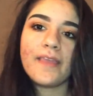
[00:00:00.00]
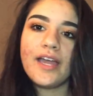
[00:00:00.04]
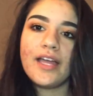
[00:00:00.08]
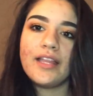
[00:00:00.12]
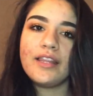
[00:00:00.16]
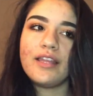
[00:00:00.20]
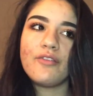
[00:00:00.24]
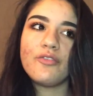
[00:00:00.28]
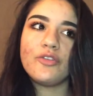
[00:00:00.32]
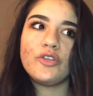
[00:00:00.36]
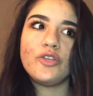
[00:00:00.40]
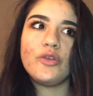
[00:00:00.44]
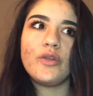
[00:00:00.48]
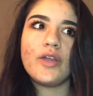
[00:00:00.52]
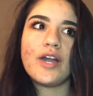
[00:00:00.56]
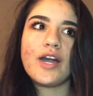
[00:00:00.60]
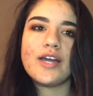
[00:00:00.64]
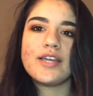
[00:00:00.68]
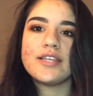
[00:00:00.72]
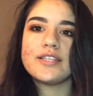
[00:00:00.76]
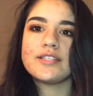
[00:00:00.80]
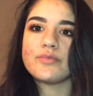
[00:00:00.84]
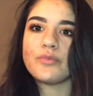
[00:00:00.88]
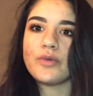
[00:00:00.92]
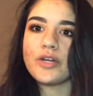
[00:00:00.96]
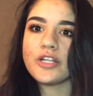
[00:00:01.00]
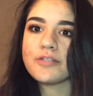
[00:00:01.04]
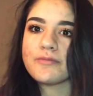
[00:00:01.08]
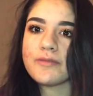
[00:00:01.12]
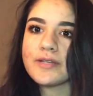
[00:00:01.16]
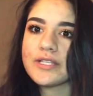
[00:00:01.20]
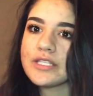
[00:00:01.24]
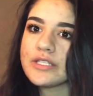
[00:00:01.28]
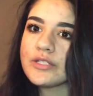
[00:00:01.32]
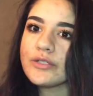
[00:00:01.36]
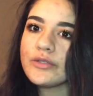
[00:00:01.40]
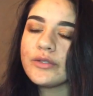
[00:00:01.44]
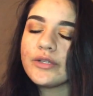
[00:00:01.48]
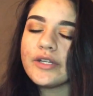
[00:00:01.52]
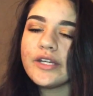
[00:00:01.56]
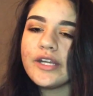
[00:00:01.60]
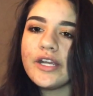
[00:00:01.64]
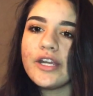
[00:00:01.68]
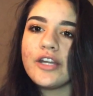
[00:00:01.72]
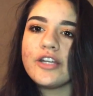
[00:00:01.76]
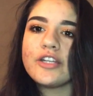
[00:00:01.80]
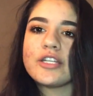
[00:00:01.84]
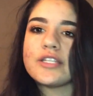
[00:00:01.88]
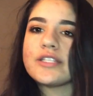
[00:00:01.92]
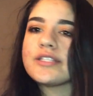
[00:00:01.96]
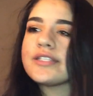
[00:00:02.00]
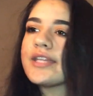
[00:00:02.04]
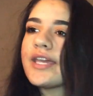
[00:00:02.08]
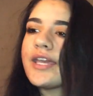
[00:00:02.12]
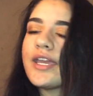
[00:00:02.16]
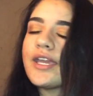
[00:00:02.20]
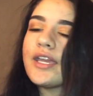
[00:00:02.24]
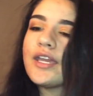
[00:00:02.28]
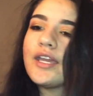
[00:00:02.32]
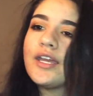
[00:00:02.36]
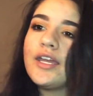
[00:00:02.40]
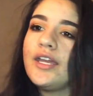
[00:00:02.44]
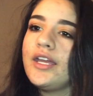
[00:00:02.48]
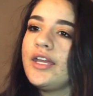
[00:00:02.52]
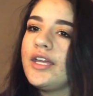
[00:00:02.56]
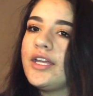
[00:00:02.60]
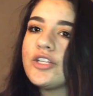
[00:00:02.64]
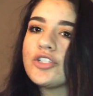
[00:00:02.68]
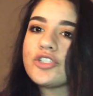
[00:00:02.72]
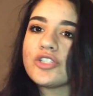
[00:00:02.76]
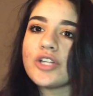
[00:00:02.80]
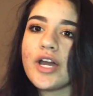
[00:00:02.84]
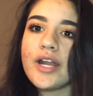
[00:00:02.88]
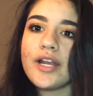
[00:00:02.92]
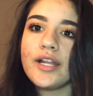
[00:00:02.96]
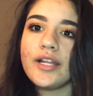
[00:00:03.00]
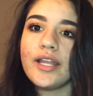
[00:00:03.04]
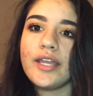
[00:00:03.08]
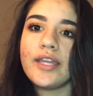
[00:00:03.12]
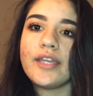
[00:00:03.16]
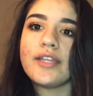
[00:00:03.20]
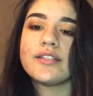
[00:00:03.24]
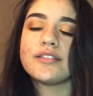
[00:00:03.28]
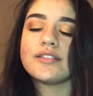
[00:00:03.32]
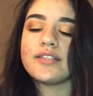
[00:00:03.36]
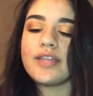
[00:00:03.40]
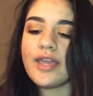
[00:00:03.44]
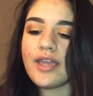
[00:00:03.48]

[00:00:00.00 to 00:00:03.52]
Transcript: I love when you guys watch my story or just like try to like